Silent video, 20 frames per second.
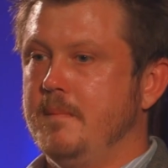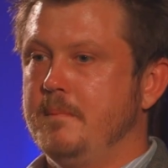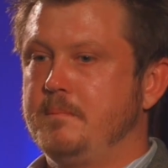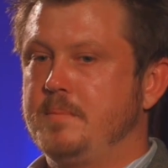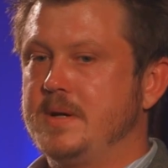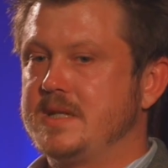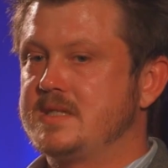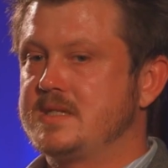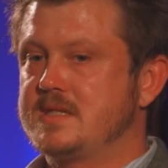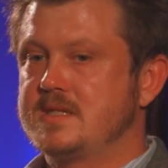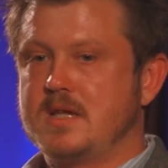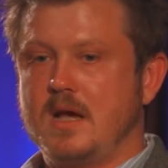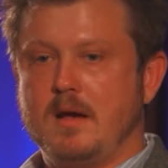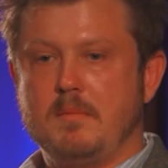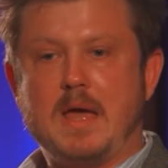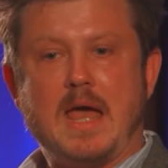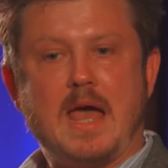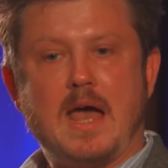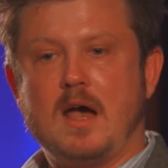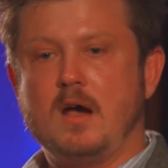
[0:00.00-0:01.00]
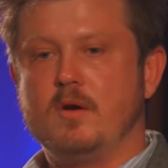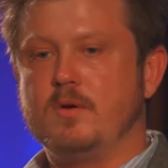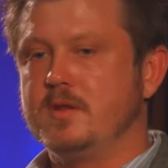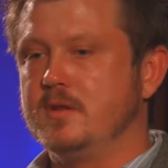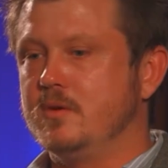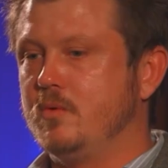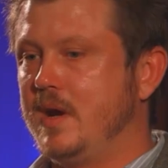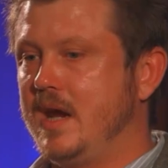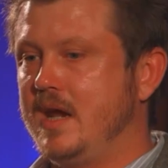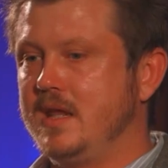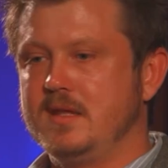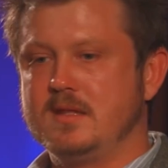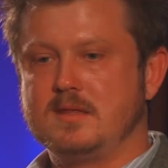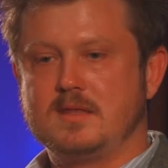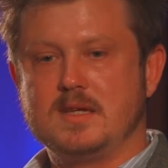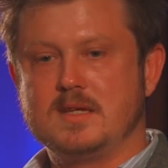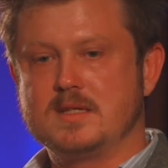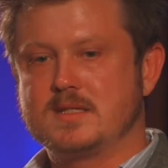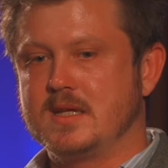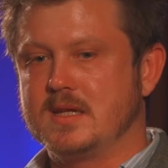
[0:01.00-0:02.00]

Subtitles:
But somehow, in the way that these